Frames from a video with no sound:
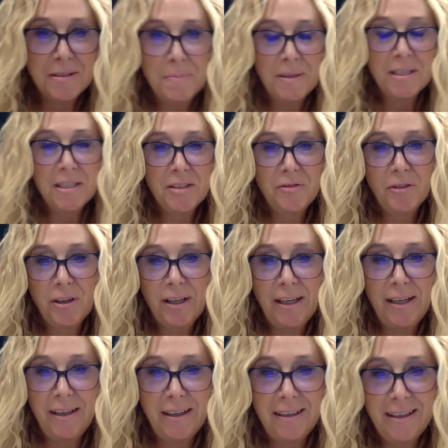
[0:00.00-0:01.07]
is Mrs.
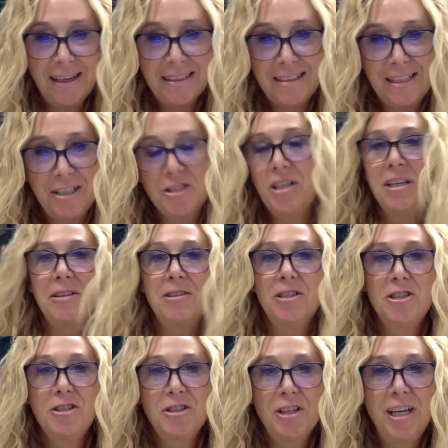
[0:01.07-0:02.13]
Verhagen. I teach
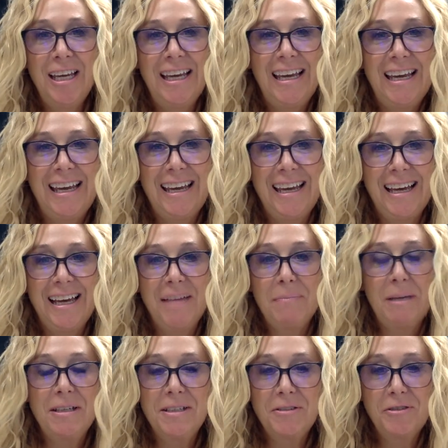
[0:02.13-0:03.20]
English
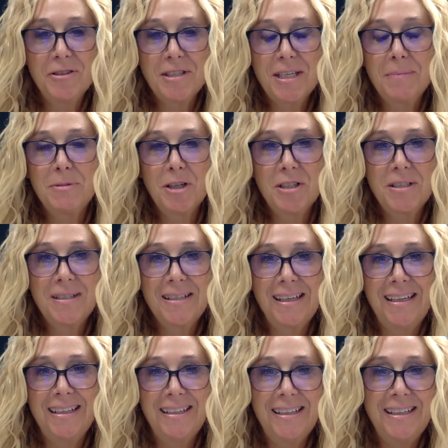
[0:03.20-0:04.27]
and different subjects
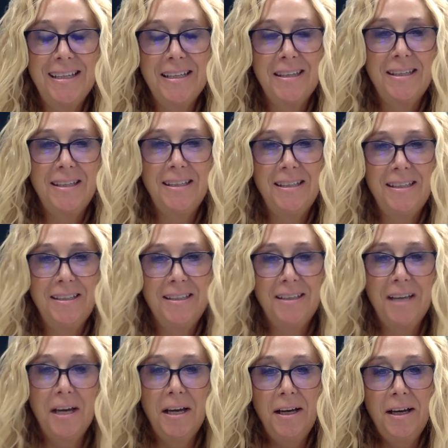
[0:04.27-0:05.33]
in
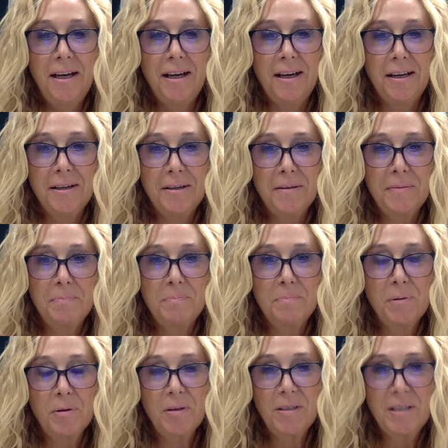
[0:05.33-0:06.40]
the
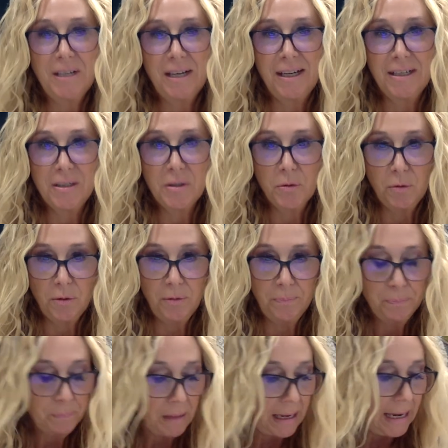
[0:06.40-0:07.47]
Burlington High
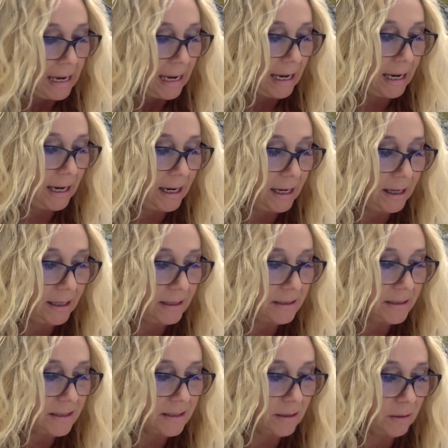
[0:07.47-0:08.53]
School.
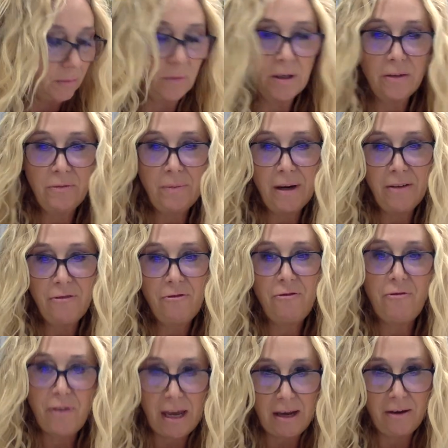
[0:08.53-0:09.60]
And one of my
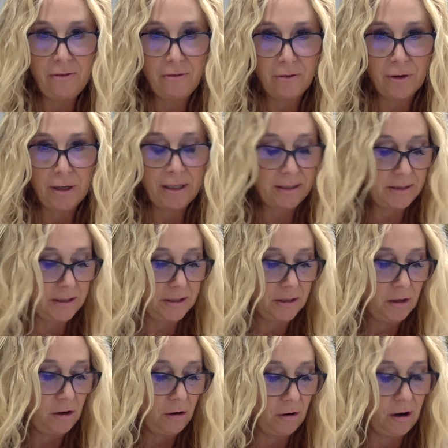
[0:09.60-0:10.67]
favorite
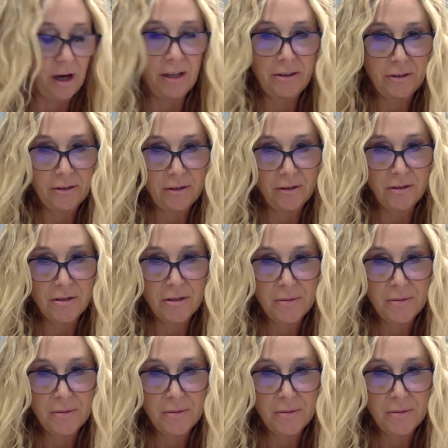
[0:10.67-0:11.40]
authors